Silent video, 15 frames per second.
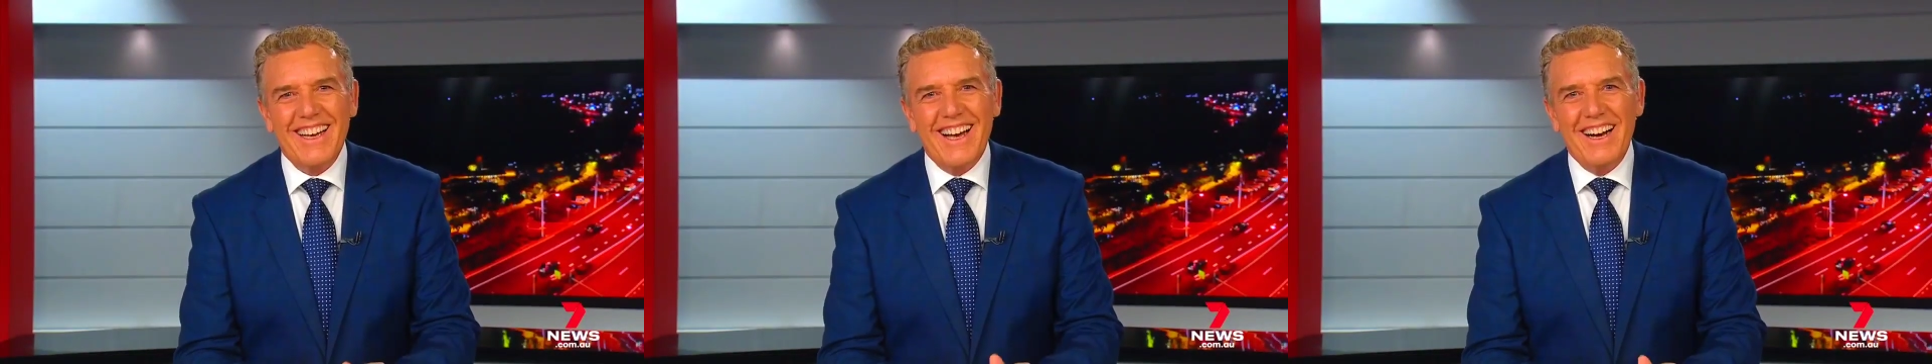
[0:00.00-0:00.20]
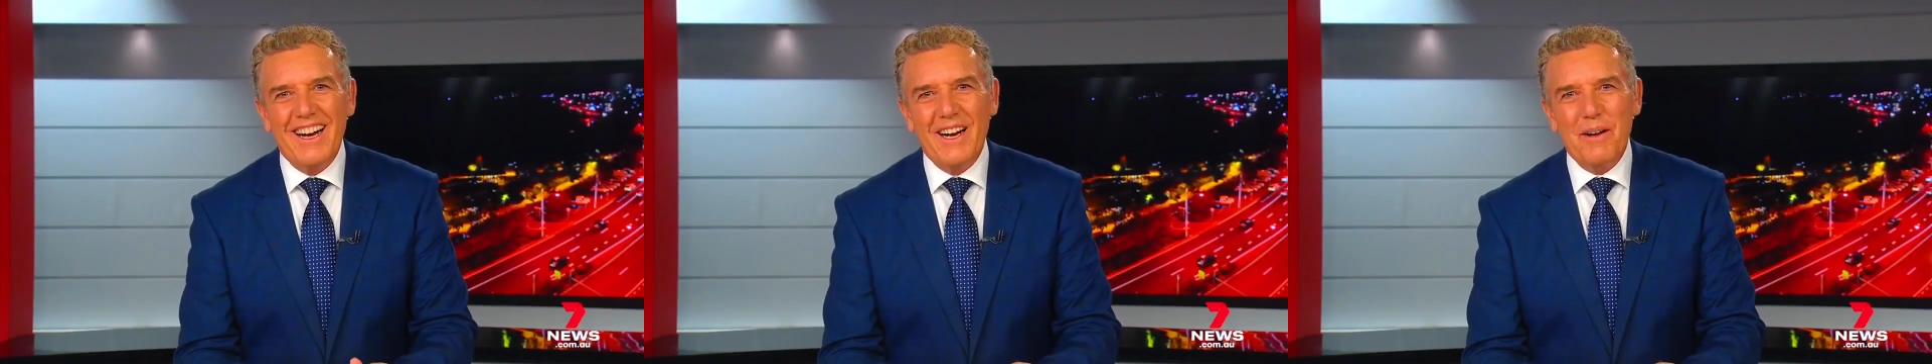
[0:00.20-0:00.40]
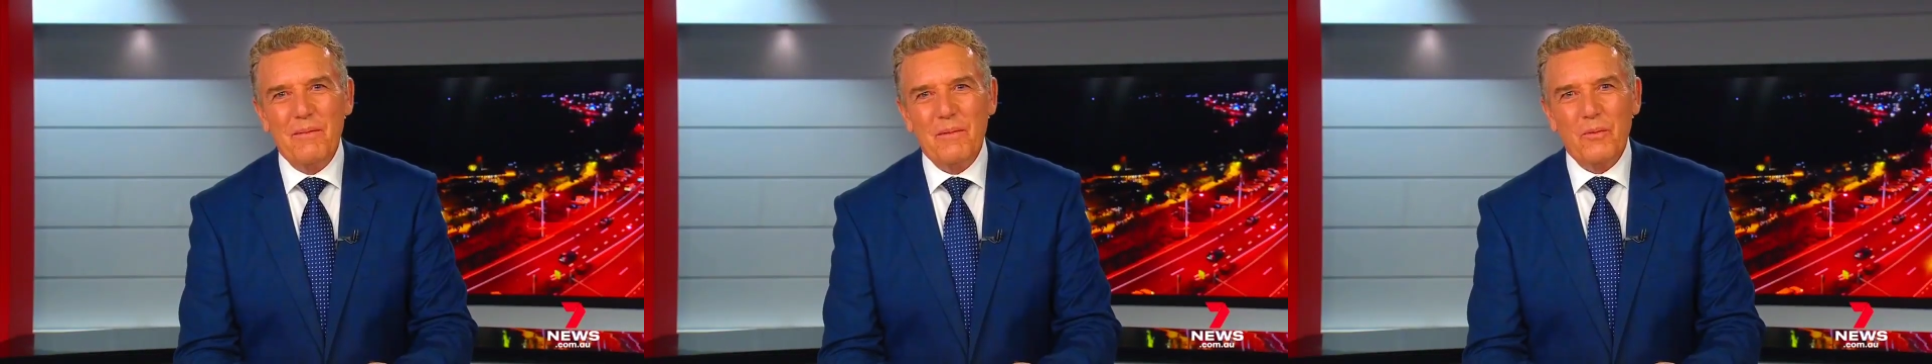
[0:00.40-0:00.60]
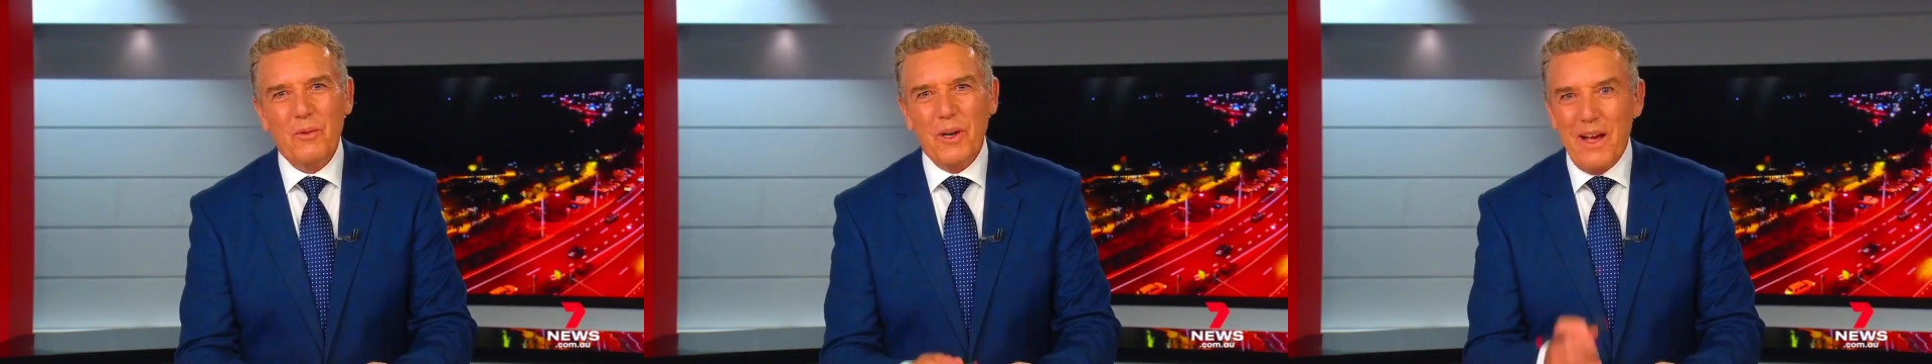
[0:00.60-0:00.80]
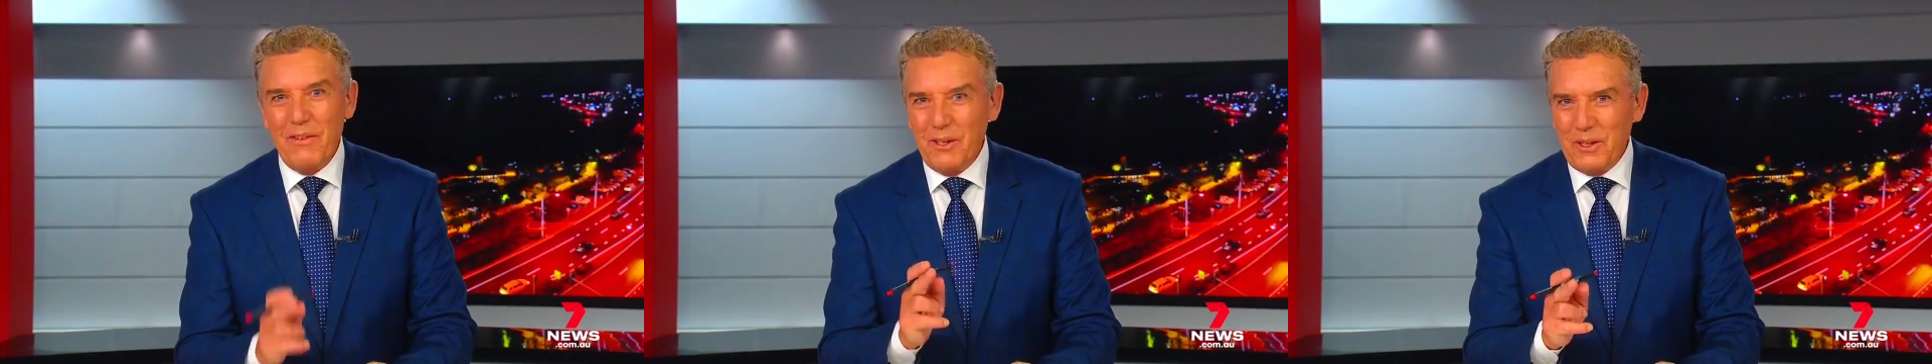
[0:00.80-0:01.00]

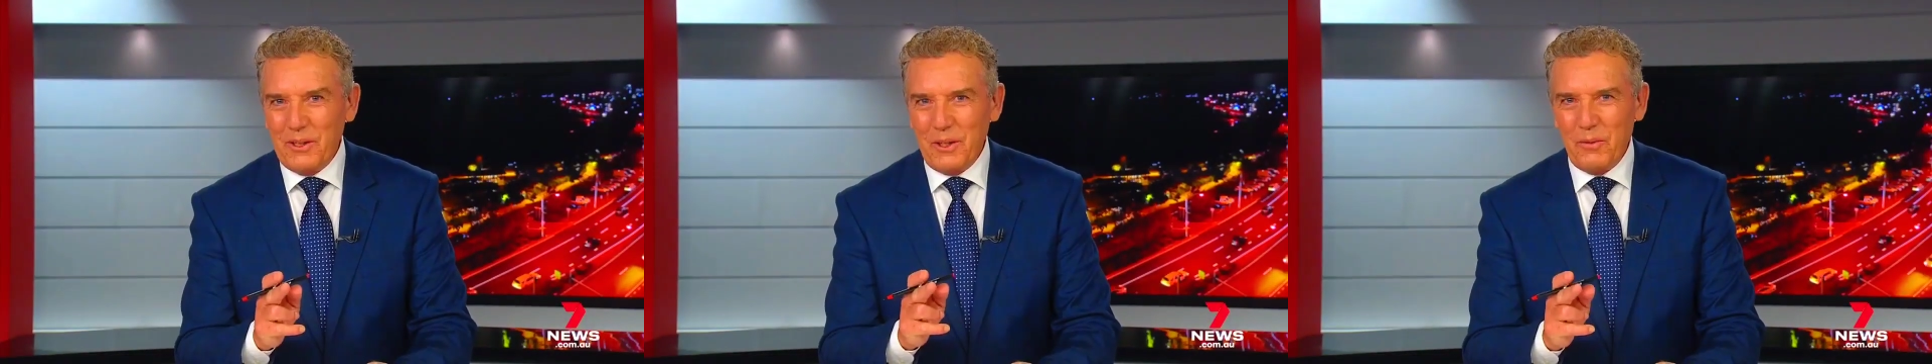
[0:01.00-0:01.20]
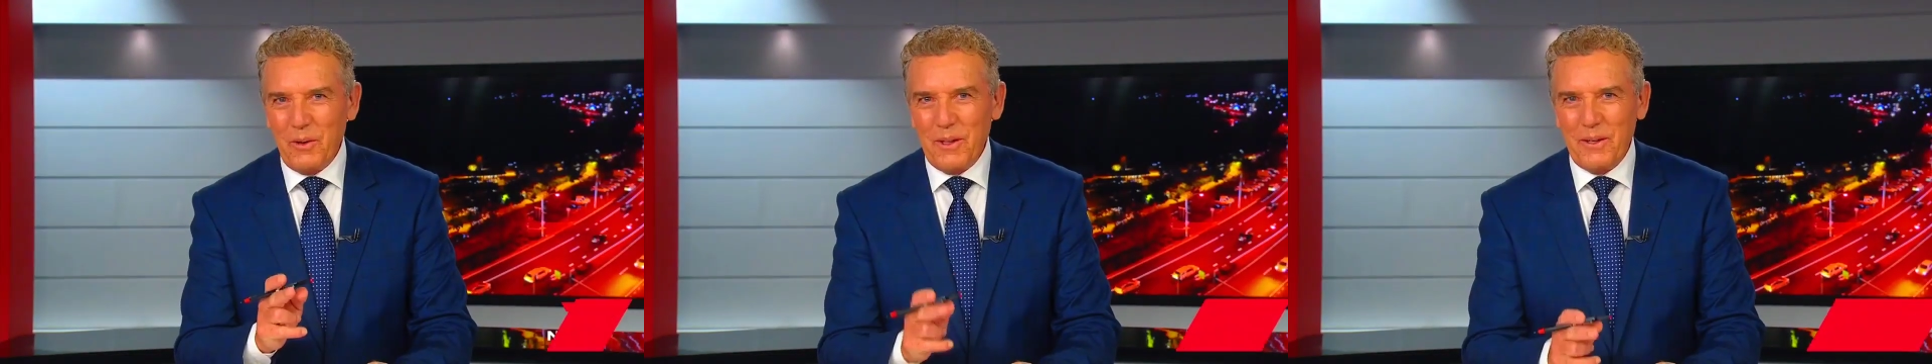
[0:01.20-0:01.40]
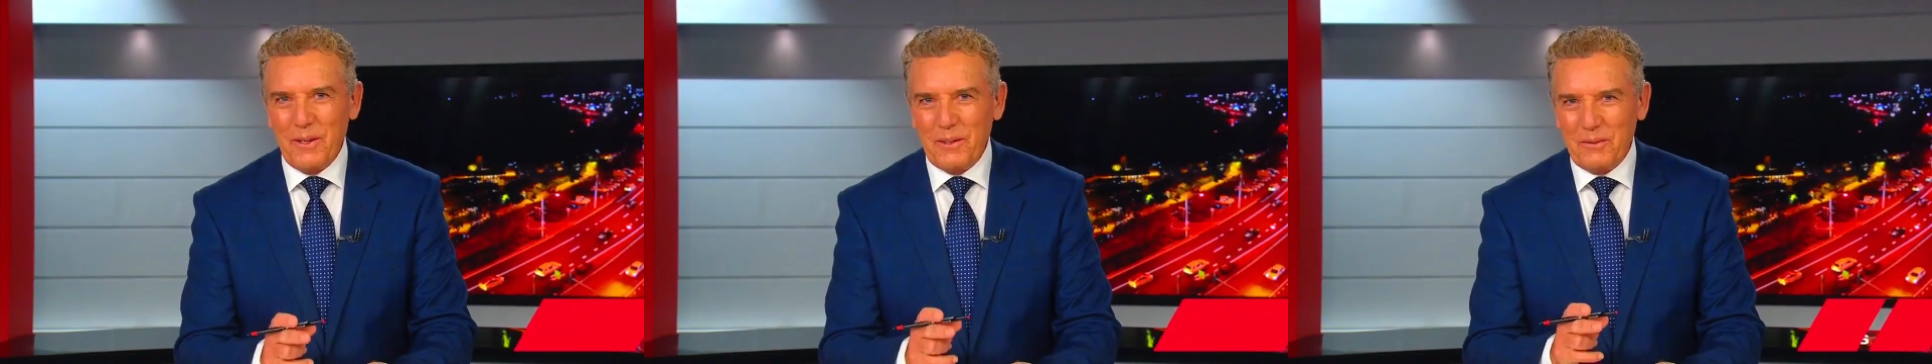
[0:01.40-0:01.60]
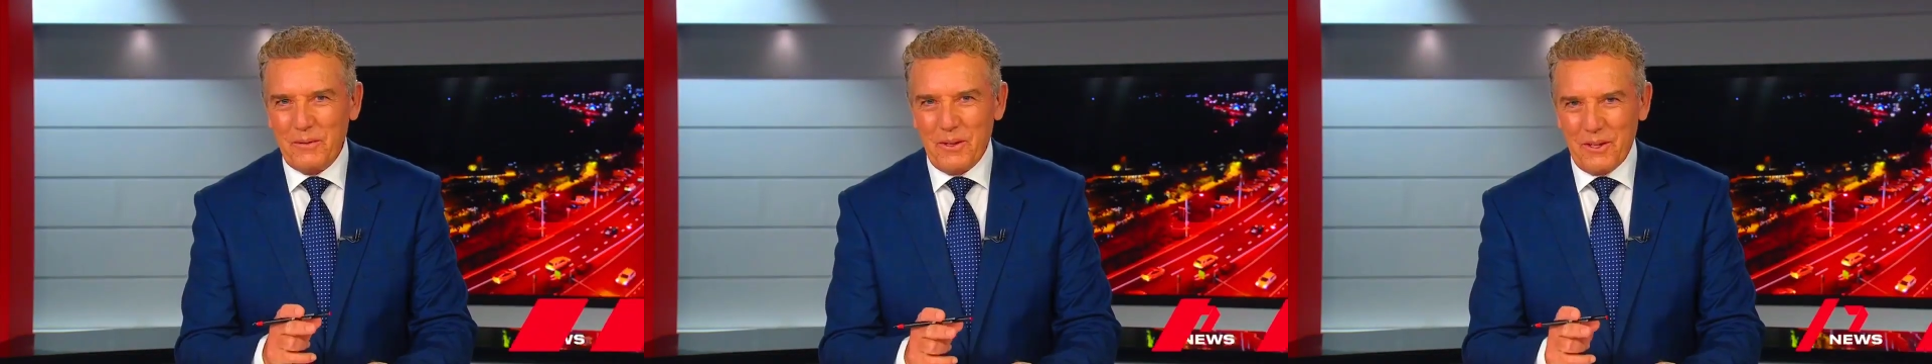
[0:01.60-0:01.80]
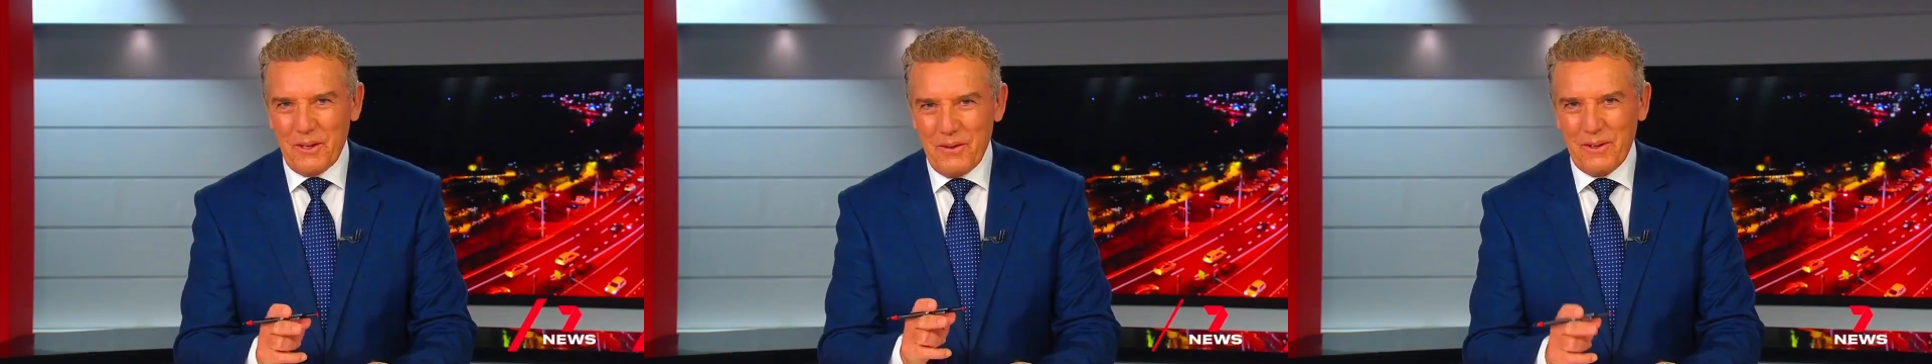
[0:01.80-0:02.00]
We'll have a look at the weather
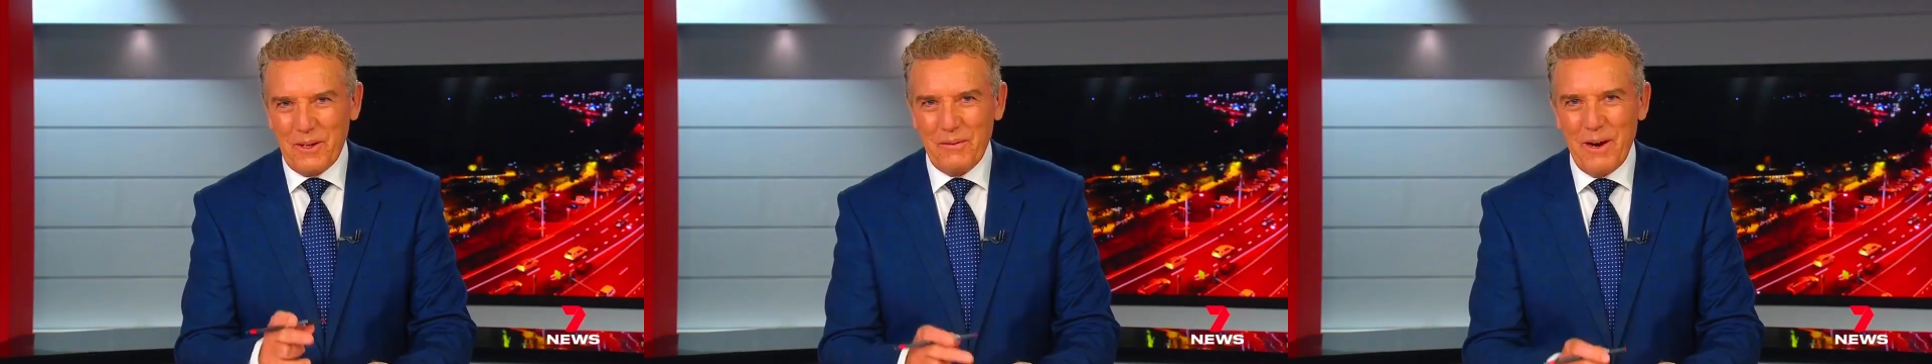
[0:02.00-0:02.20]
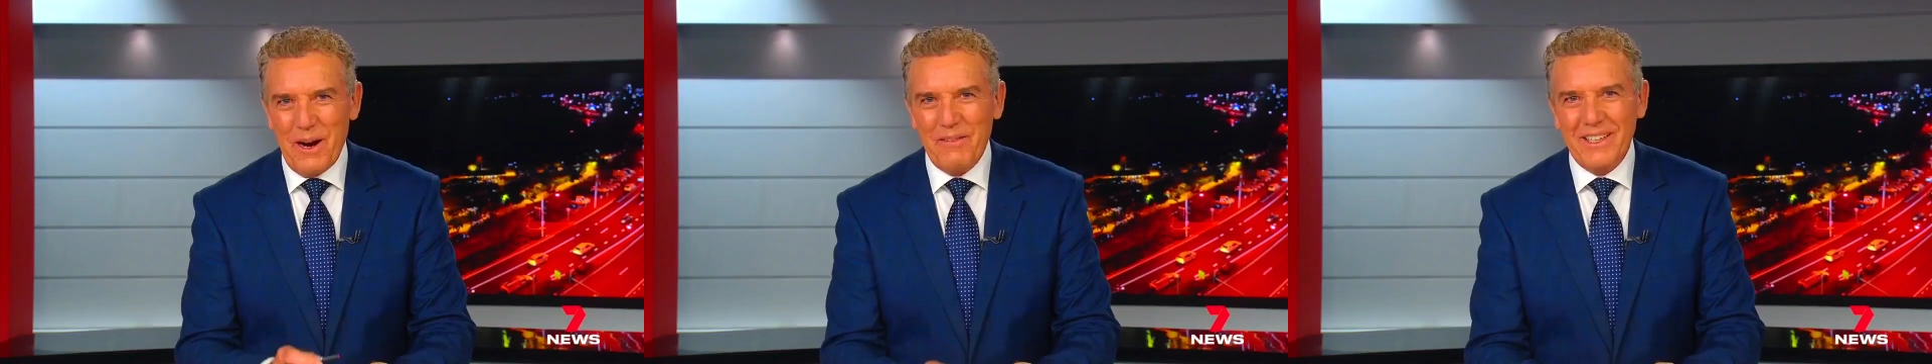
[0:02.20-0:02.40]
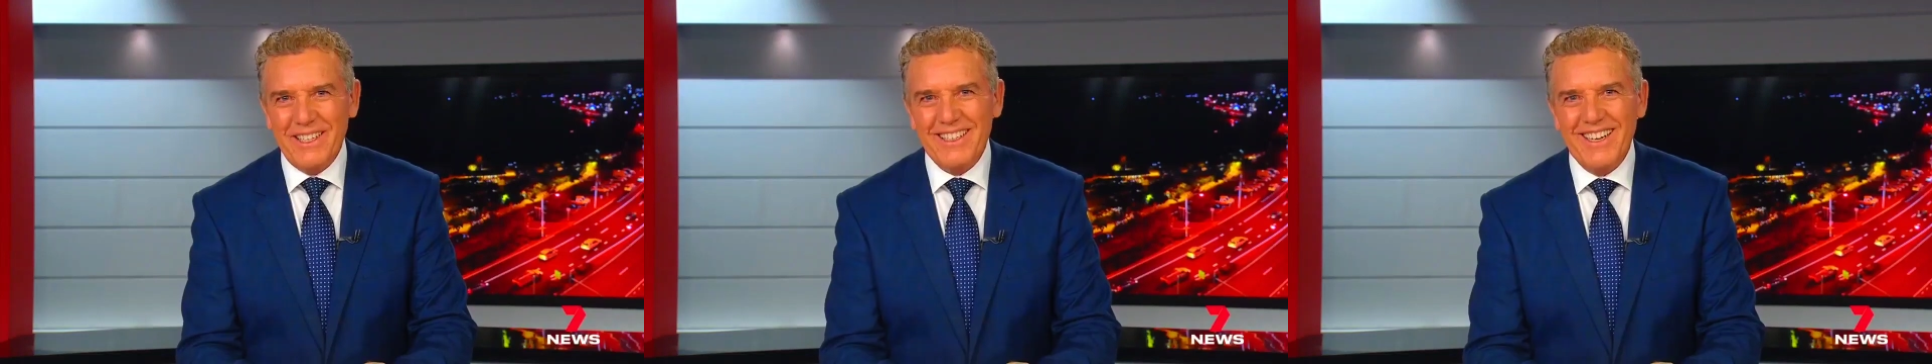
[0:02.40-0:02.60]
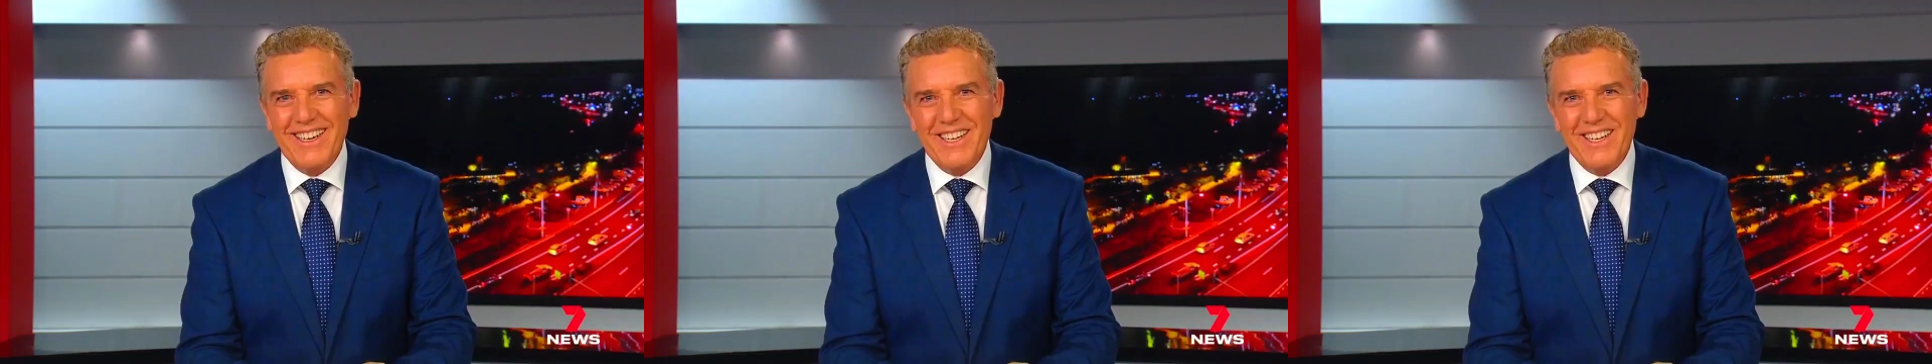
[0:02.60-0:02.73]
with Liv in a moment.